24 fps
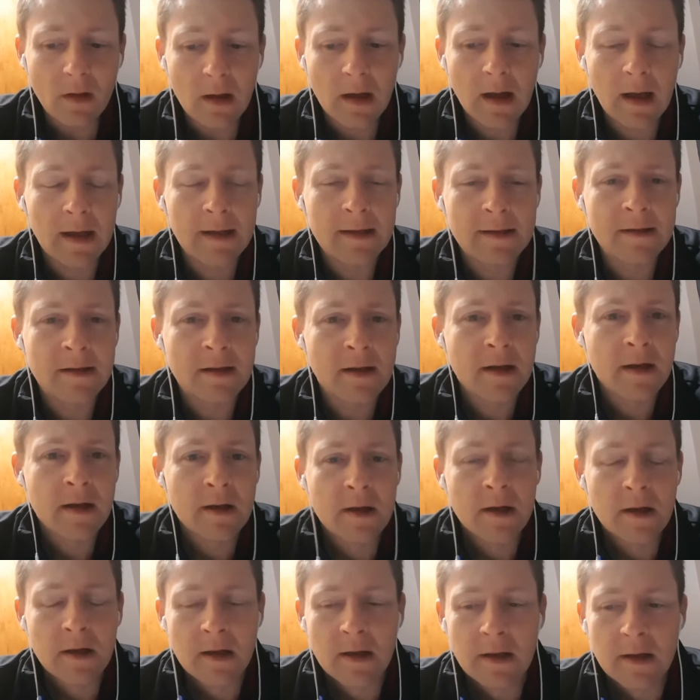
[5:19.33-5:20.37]
And
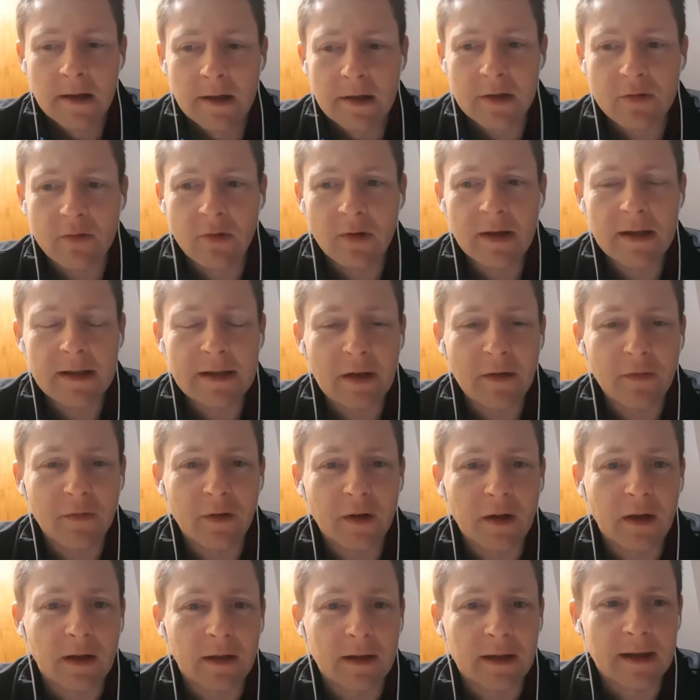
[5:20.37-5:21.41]
it's really
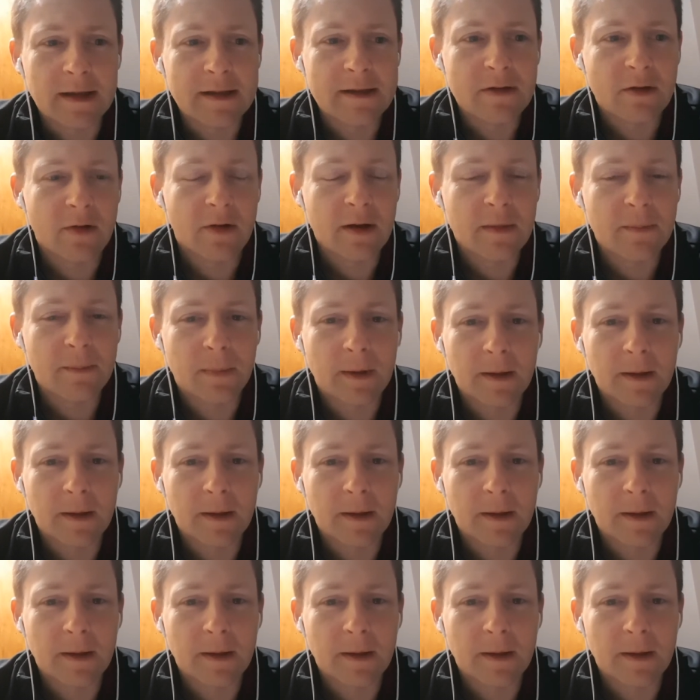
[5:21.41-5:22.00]
difficult, guys, all right?